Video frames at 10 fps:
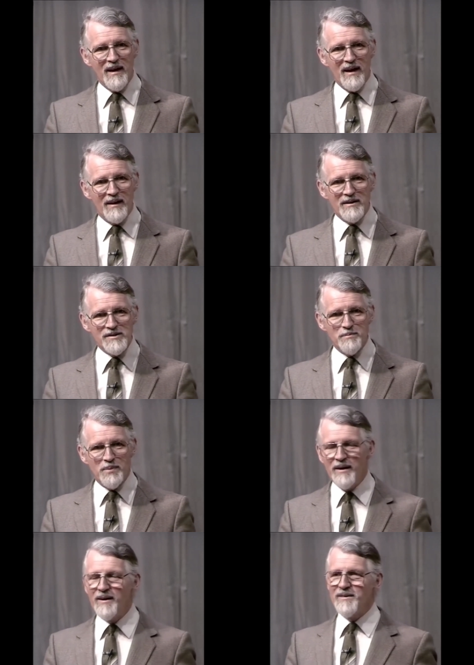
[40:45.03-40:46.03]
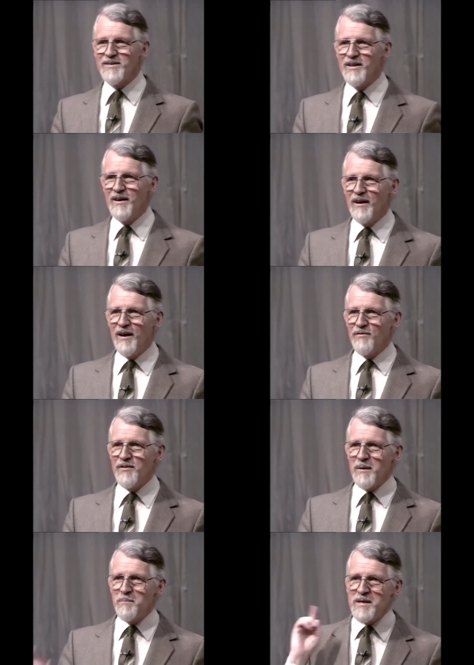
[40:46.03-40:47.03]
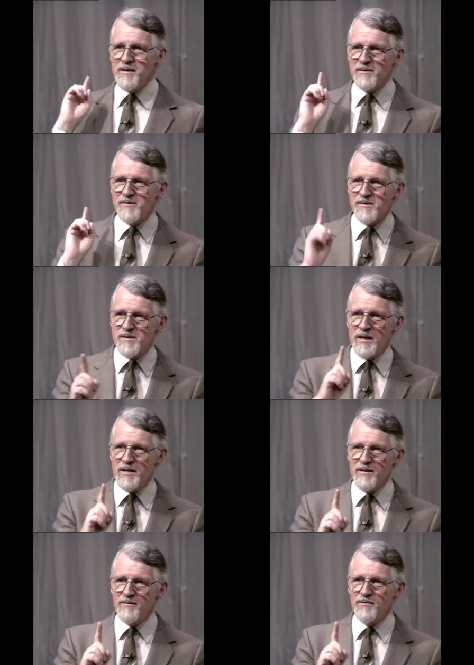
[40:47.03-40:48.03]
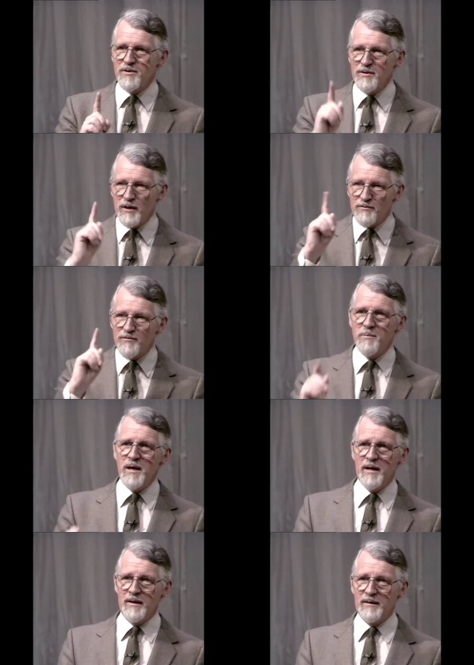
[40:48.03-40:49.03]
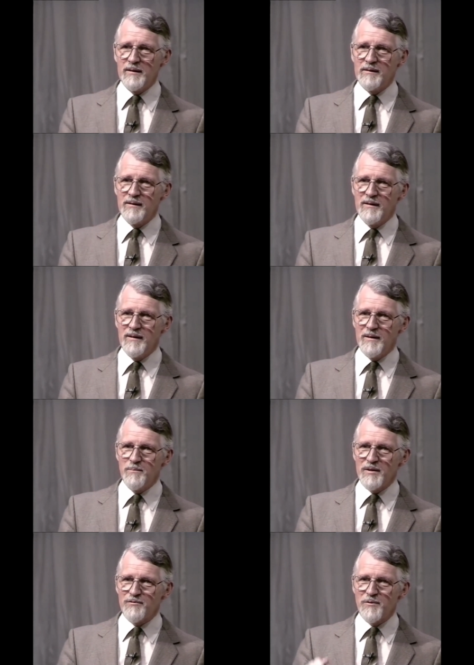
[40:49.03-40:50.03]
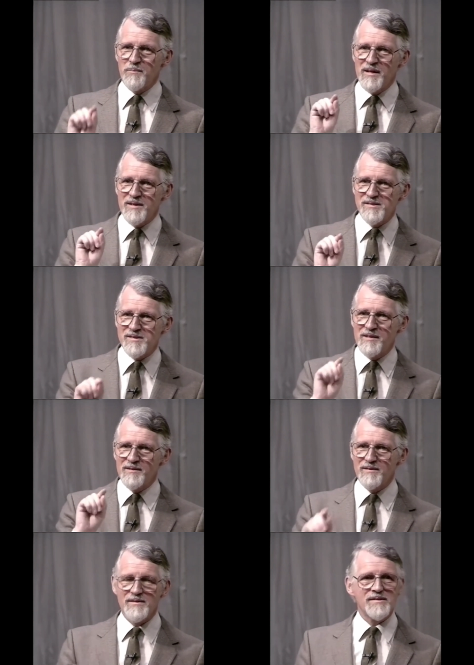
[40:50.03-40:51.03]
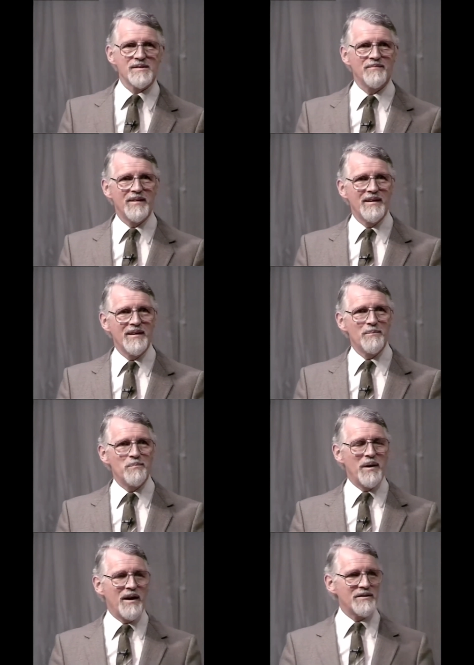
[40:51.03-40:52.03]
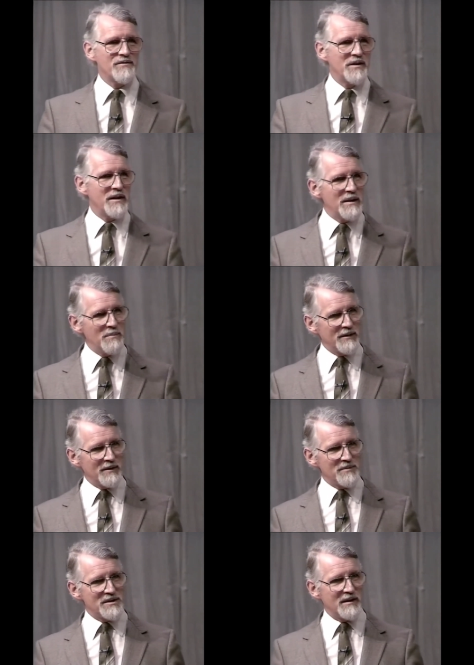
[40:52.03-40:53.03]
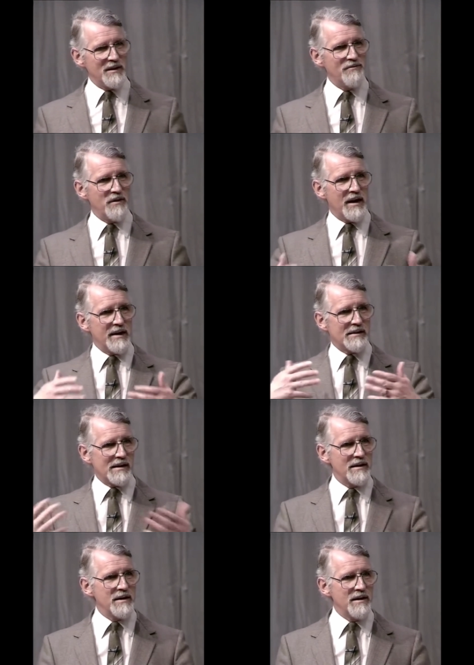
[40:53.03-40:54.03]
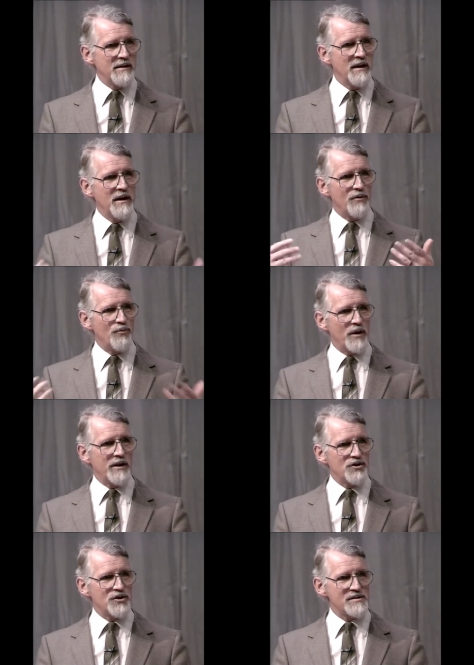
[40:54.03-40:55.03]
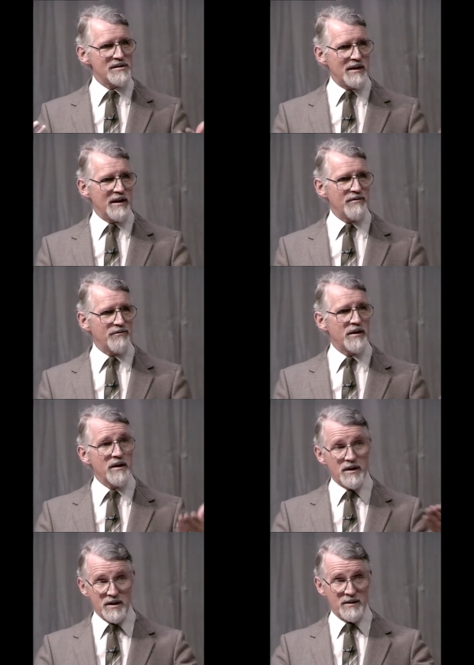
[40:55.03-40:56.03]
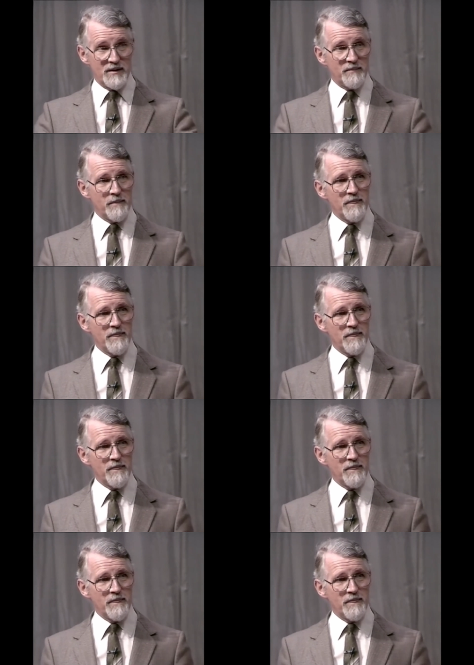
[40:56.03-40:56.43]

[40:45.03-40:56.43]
and is part of their being saved, not from hell, but from their sins part of enabling them to live a clean, righteous life here.